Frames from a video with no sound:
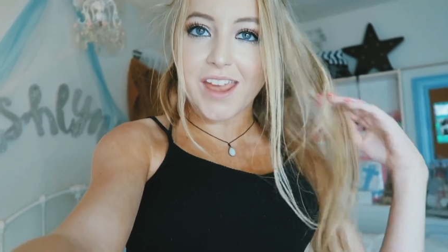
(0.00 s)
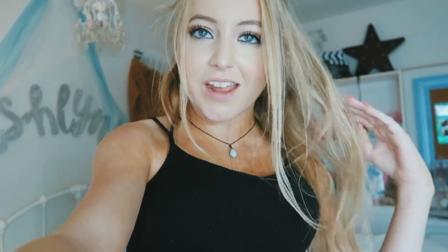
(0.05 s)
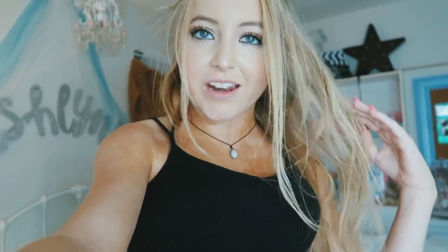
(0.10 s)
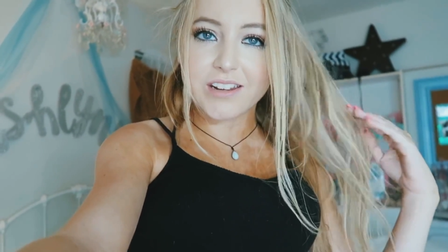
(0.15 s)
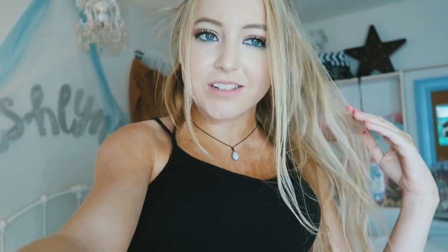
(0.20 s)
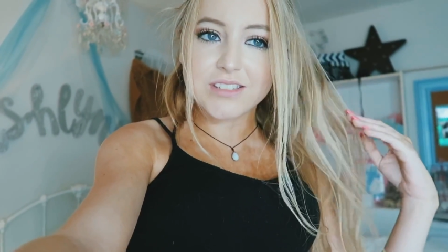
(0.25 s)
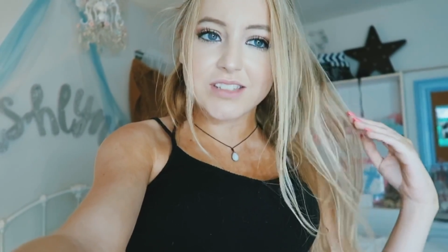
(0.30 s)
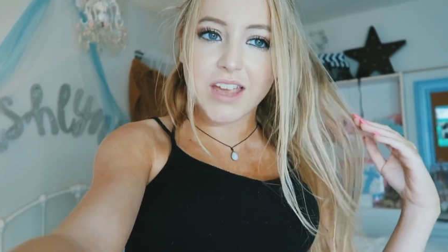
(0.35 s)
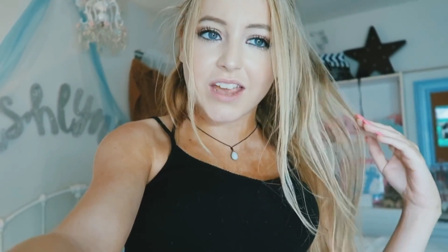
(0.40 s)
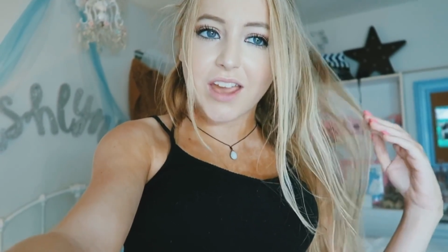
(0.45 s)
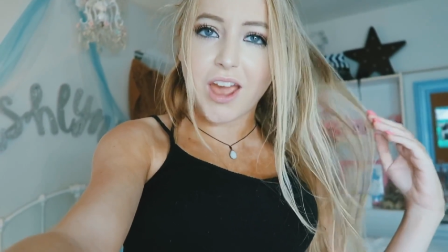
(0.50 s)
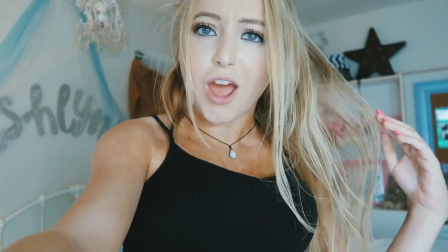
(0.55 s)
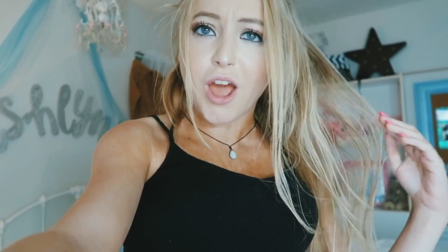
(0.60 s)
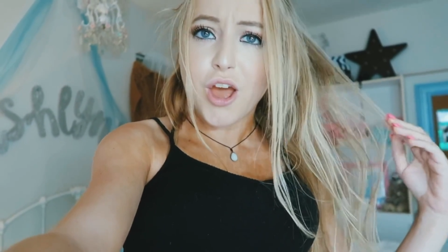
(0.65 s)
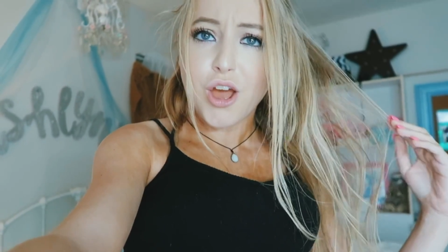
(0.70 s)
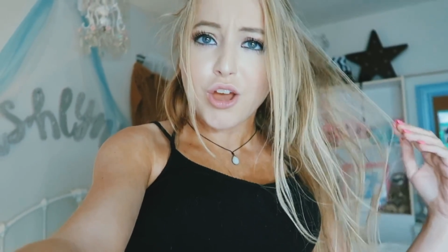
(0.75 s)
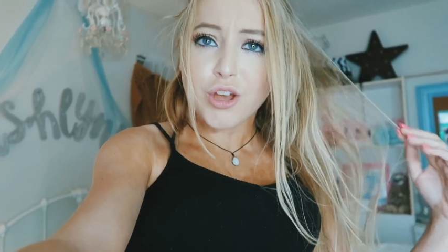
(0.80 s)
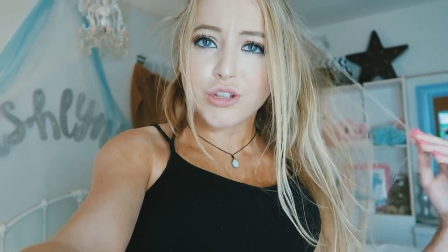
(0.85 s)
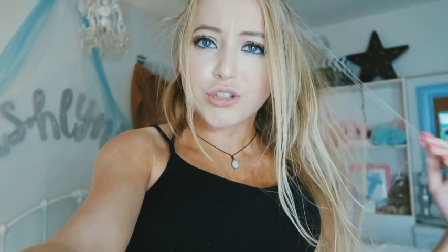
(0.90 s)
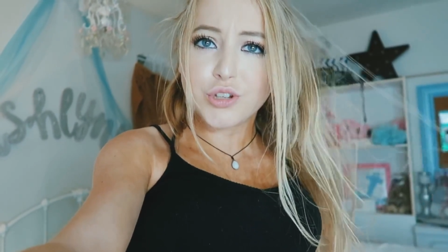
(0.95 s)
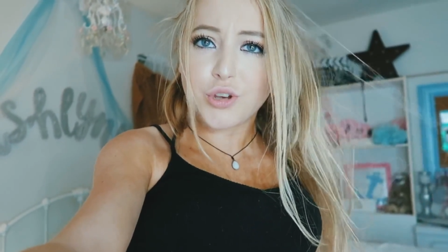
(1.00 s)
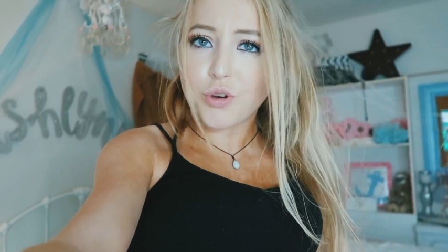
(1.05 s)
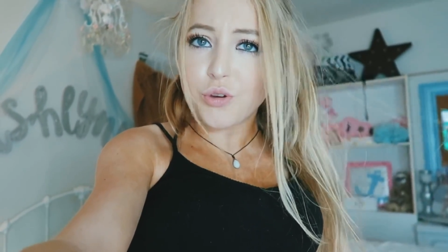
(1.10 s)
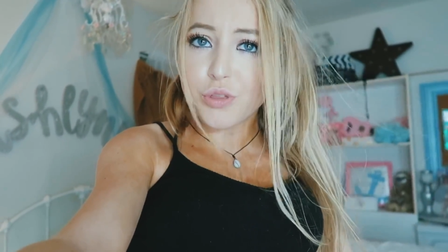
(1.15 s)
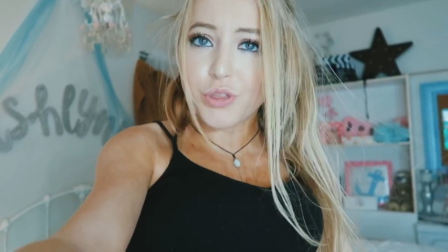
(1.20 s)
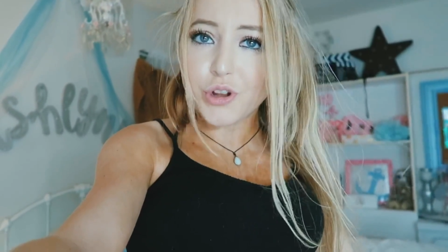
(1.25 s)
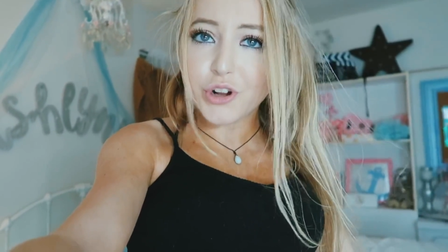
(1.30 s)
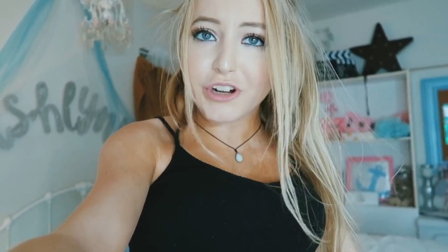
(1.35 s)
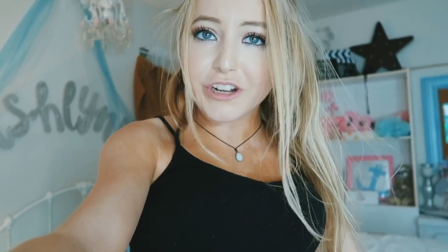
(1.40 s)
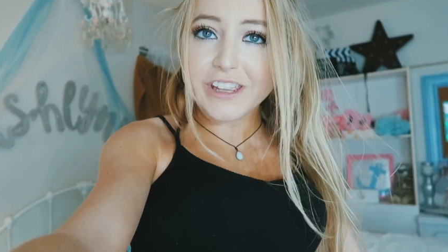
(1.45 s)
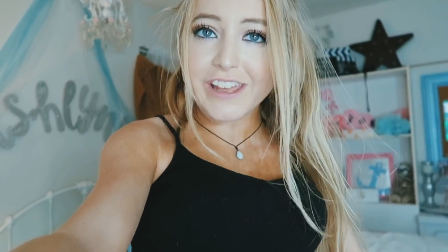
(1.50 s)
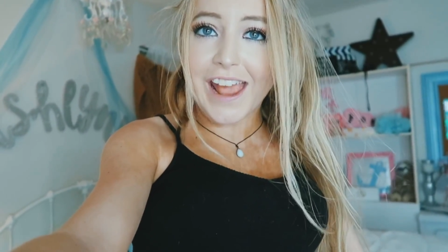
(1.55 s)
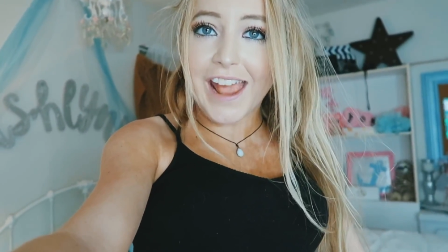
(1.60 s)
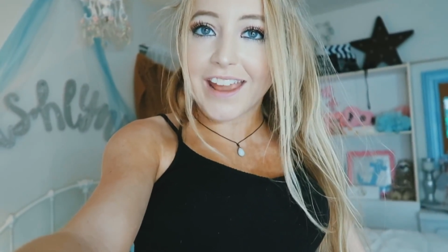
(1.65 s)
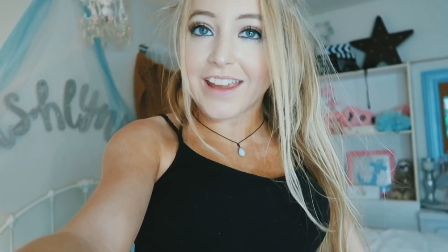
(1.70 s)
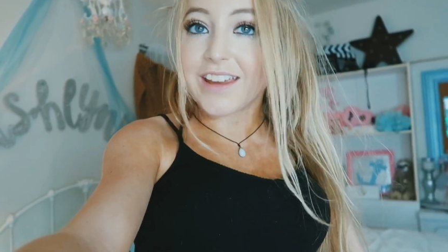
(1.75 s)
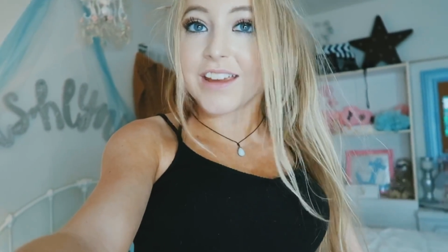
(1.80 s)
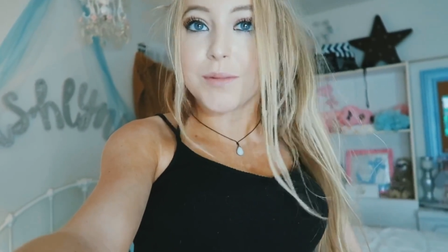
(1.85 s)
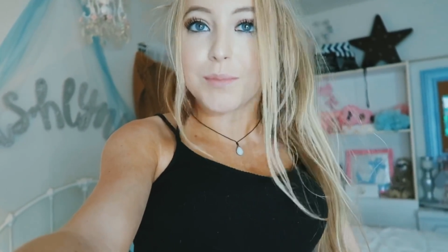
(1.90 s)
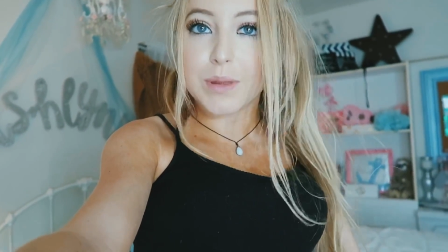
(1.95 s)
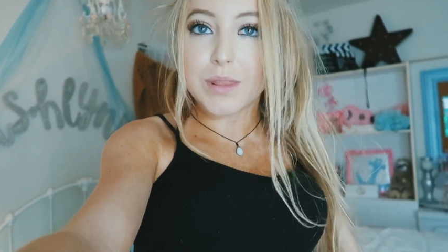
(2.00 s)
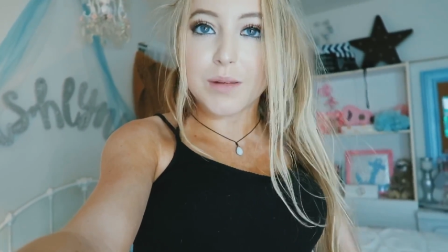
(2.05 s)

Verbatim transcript: It is like 2:30 a.m.